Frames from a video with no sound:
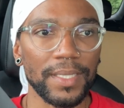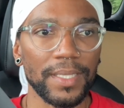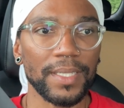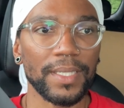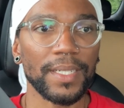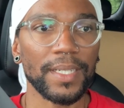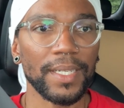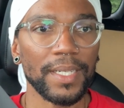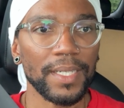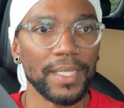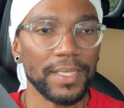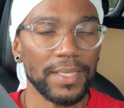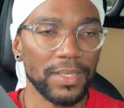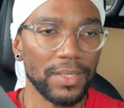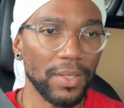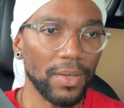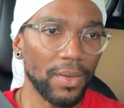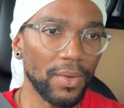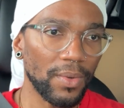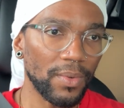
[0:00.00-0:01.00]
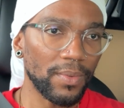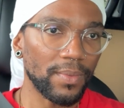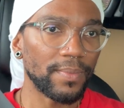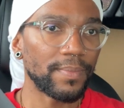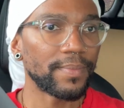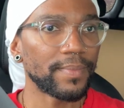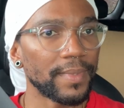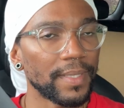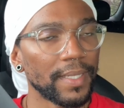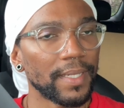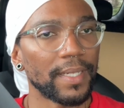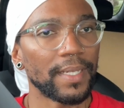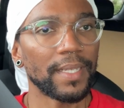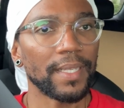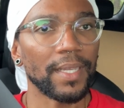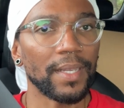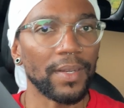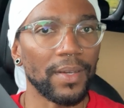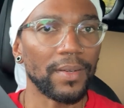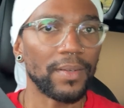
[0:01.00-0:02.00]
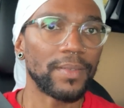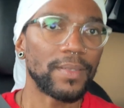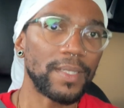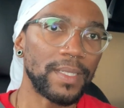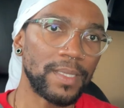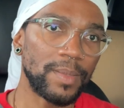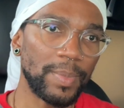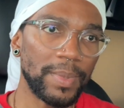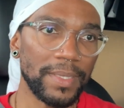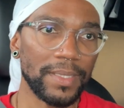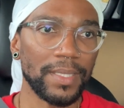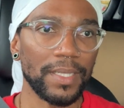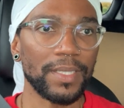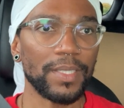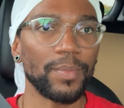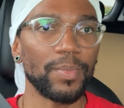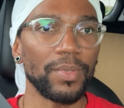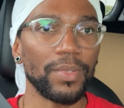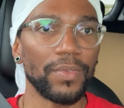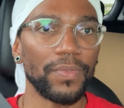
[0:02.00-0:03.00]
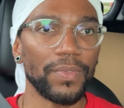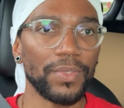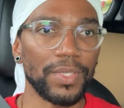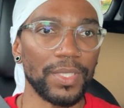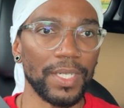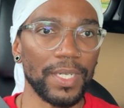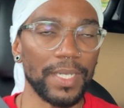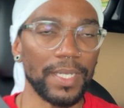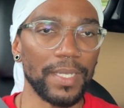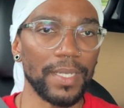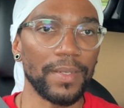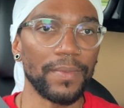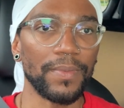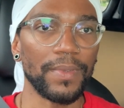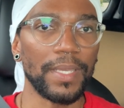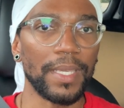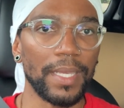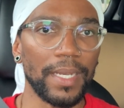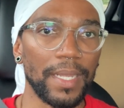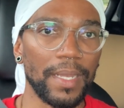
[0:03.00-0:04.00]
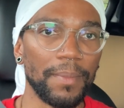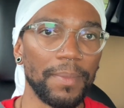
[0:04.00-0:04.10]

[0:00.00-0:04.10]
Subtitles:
So, it's been such a beautiful journey of getting back to